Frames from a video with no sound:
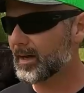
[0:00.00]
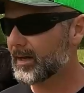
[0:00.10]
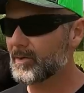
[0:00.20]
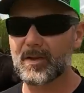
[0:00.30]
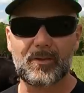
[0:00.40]

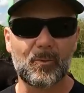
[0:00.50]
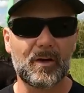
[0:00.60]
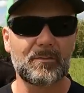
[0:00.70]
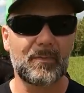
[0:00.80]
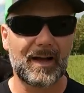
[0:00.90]
body, you get
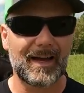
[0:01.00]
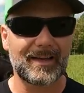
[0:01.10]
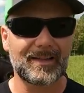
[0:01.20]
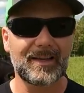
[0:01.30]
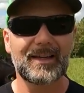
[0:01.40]
one
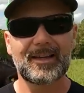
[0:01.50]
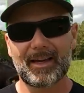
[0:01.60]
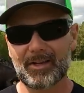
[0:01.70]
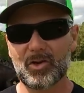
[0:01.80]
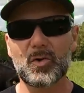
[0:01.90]
mind,
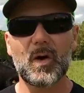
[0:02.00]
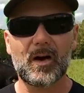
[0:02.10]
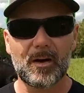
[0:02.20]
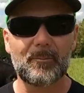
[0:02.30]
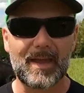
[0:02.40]
and you
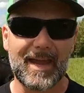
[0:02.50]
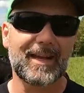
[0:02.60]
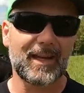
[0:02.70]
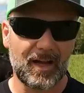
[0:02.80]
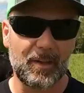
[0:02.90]
are
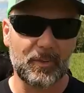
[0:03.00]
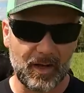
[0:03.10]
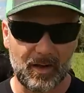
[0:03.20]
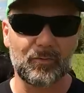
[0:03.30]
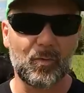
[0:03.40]
made up
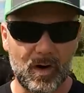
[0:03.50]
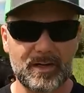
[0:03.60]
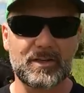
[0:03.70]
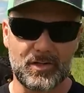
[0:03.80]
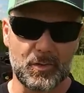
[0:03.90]
of
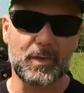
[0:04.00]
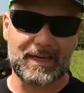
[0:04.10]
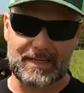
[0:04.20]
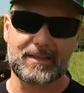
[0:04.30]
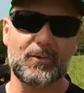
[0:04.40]
what you
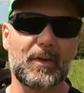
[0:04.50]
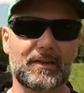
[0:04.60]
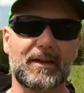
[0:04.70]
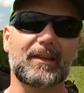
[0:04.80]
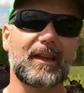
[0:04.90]
eat.
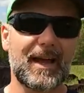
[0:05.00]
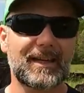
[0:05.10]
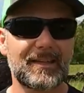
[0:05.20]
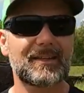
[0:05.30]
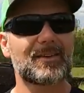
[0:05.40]
Whether you
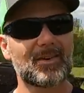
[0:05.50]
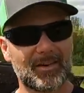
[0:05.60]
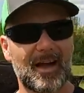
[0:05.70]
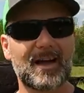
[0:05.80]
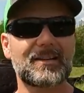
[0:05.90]
like it
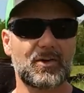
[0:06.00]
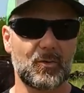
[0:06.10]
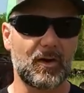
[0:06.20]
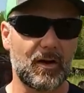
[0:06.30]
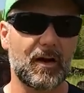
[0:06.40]
or not,
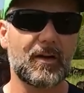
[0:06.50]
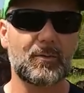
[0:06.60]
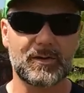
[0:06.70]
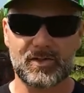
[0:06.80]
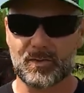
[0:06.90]
you
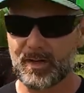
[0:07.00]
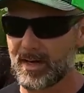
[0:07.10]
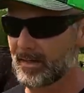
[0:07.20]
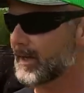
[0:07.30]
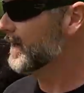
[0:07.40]
are what you
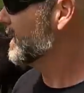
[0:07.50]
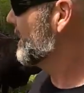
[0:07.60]
eat.